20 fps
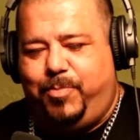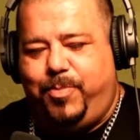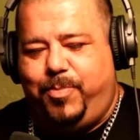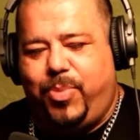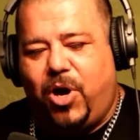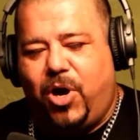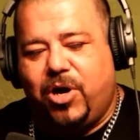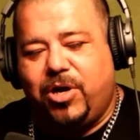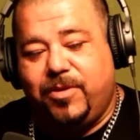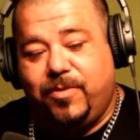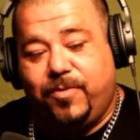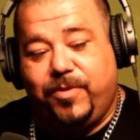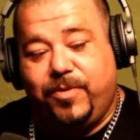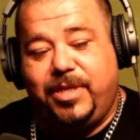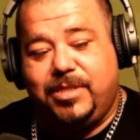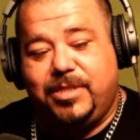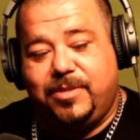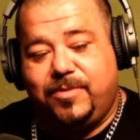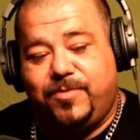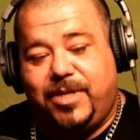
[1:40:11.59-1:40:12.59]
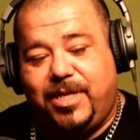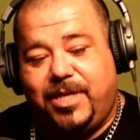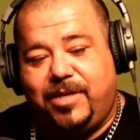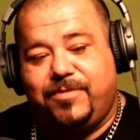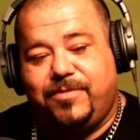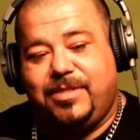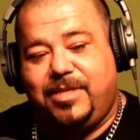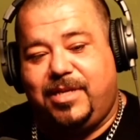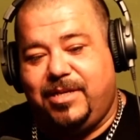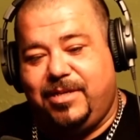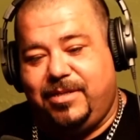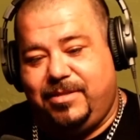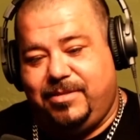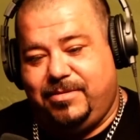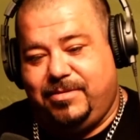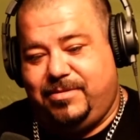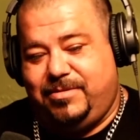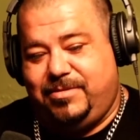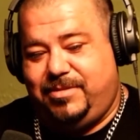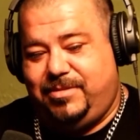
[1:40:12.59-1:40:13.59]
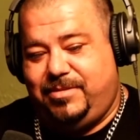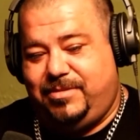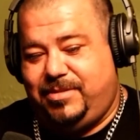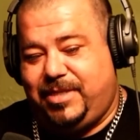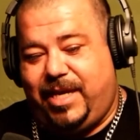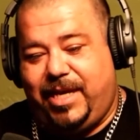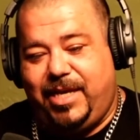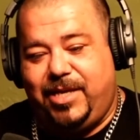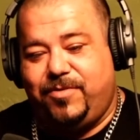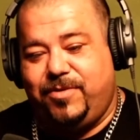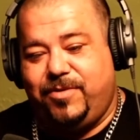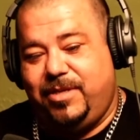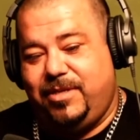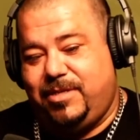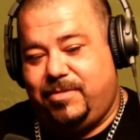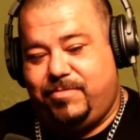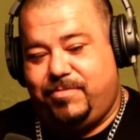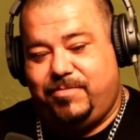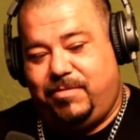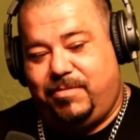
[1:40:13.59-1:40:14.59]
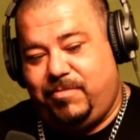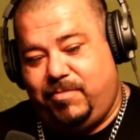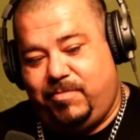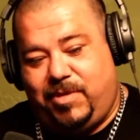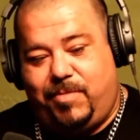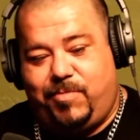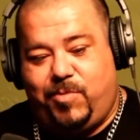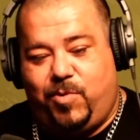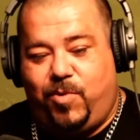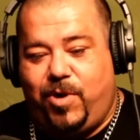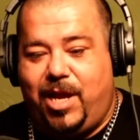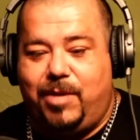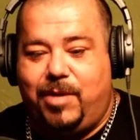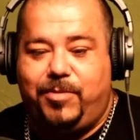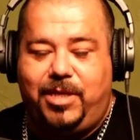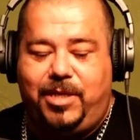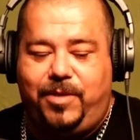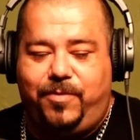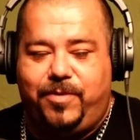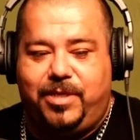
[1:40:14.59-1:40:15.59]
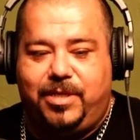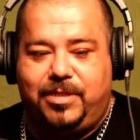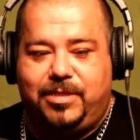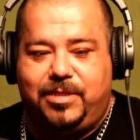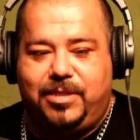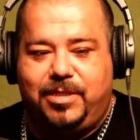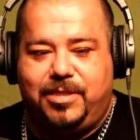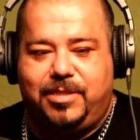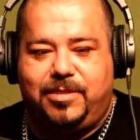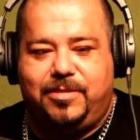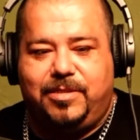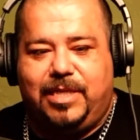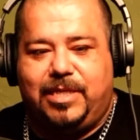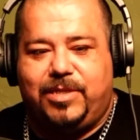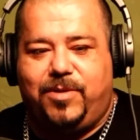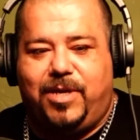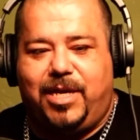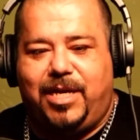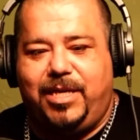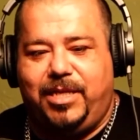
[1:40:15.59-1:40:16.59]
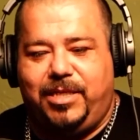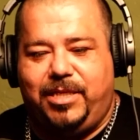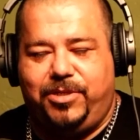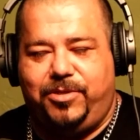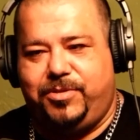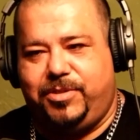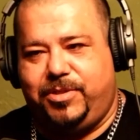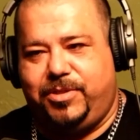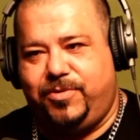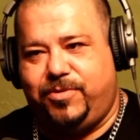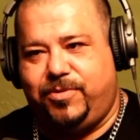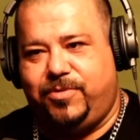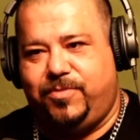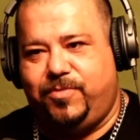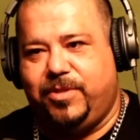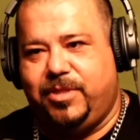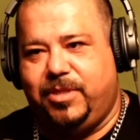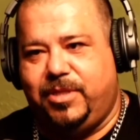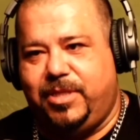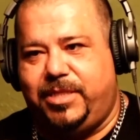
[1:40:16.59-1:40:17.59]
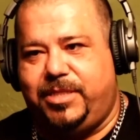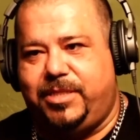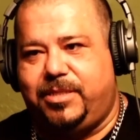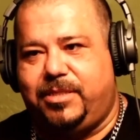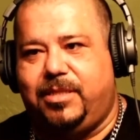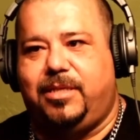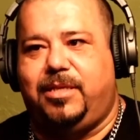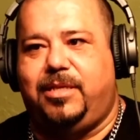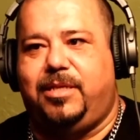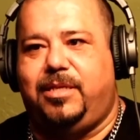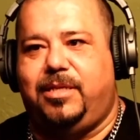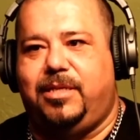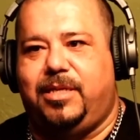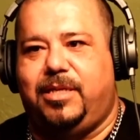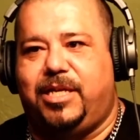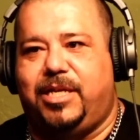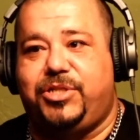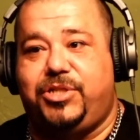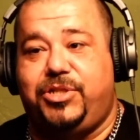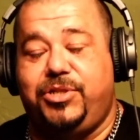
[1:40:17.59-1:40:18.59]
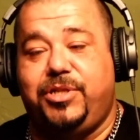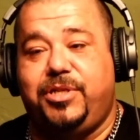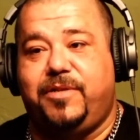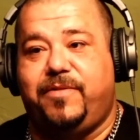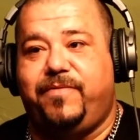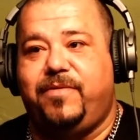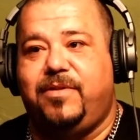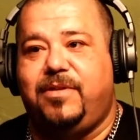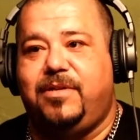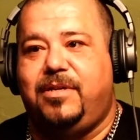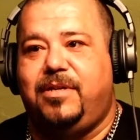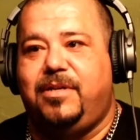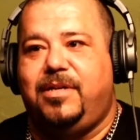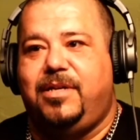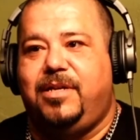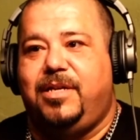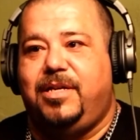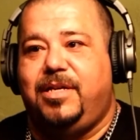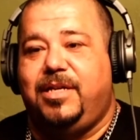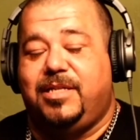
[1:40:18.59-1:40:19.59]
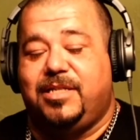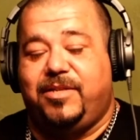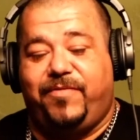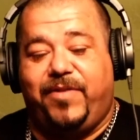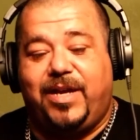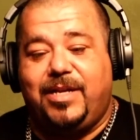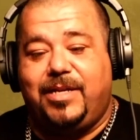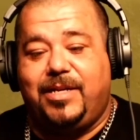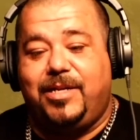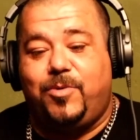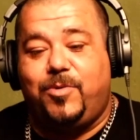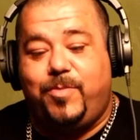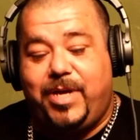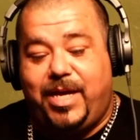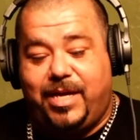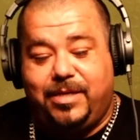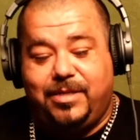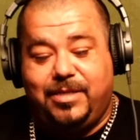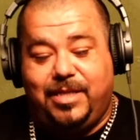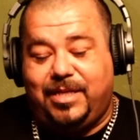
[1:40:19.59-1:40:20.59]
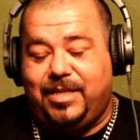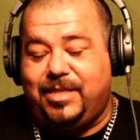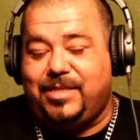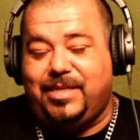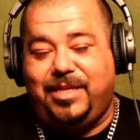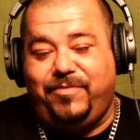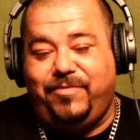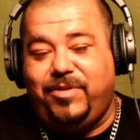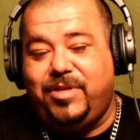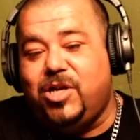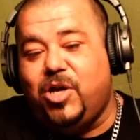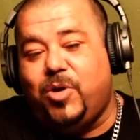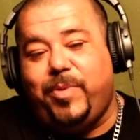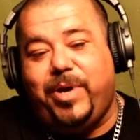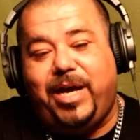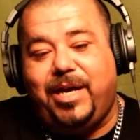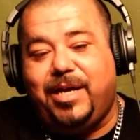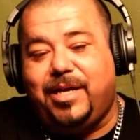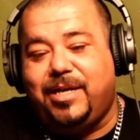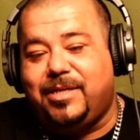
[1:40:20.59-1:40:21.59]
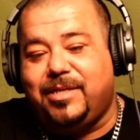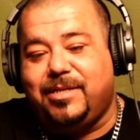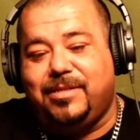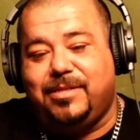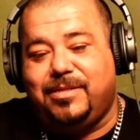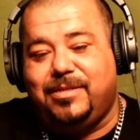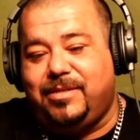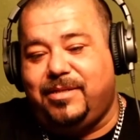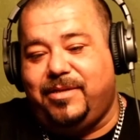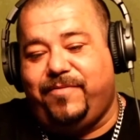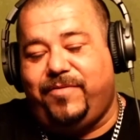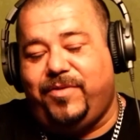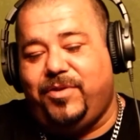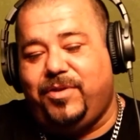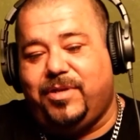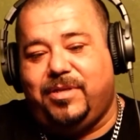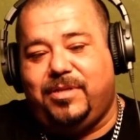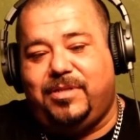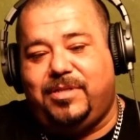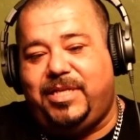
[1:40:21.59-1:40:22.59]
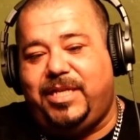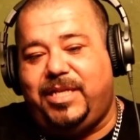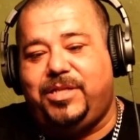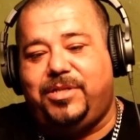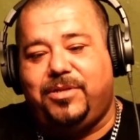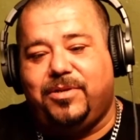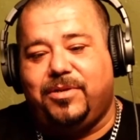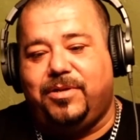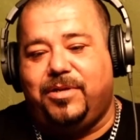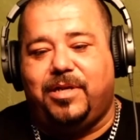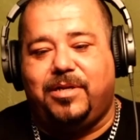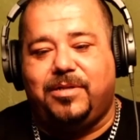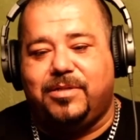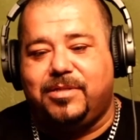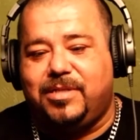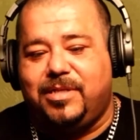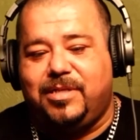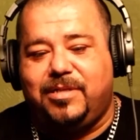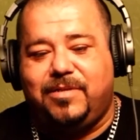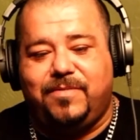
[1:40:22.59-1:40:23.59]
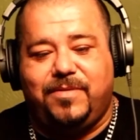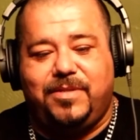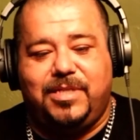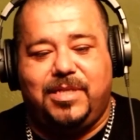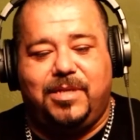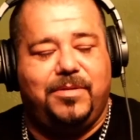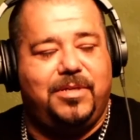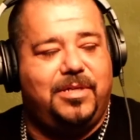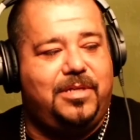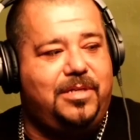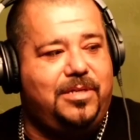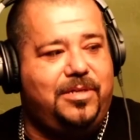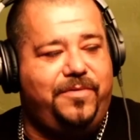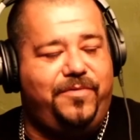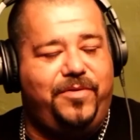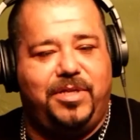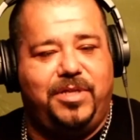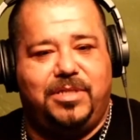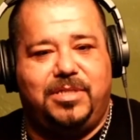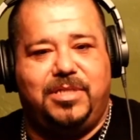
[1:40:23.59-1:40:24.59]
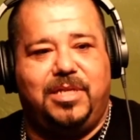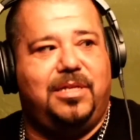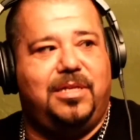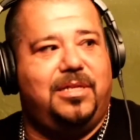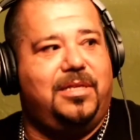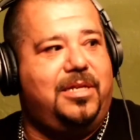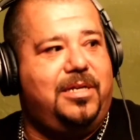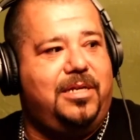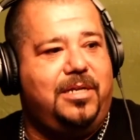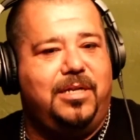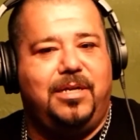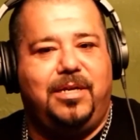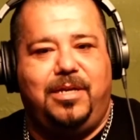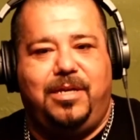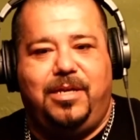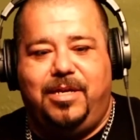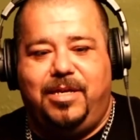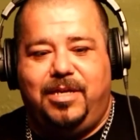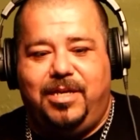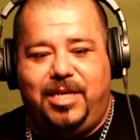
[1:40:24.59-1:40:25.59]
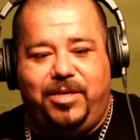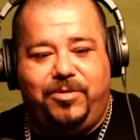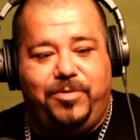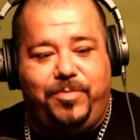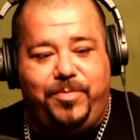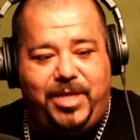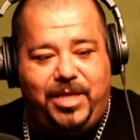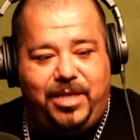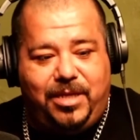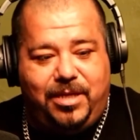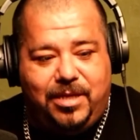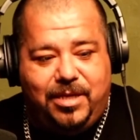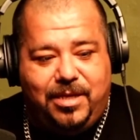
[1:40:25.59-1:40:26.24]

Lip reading: part of the reason why I was like, to hell with it, I'm a rap anyways. That's why I didn't do school religiously, and I should have. Because if I could go back, like they say, if you could go back and if you could teach your younger self something, or if you could send a letter, it would be